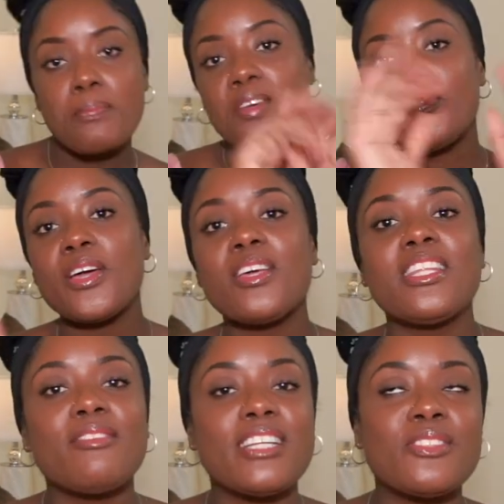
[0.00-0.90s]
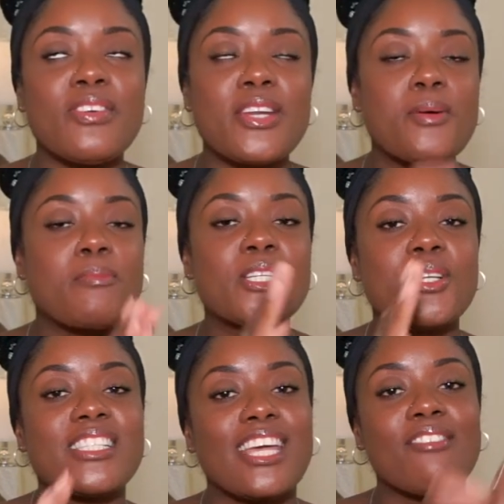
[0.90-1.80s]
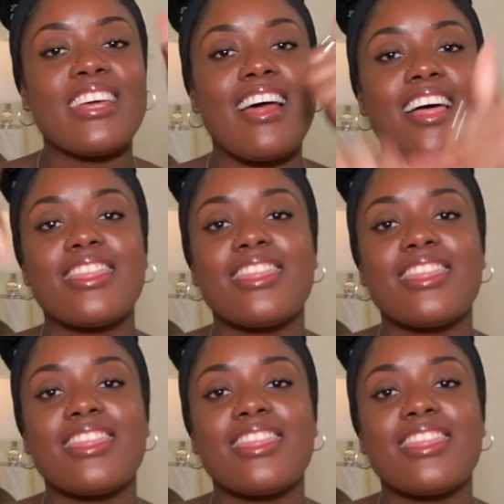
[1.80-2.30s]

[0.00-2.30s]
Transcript: Before you leave this video, be sure to give it a